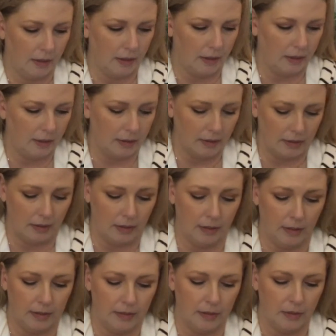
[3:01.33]
And
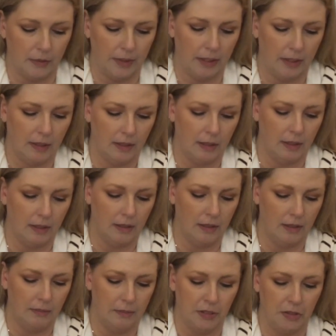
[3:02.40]
let's go ahead
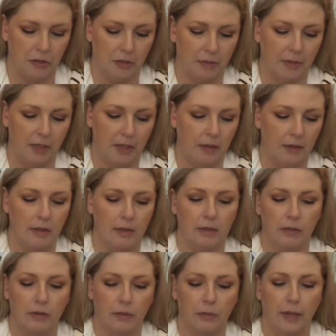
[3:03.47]
and make sure I'm getting these
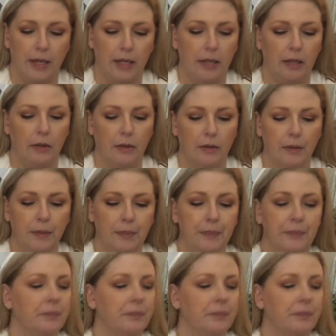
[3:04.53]
in the right ear.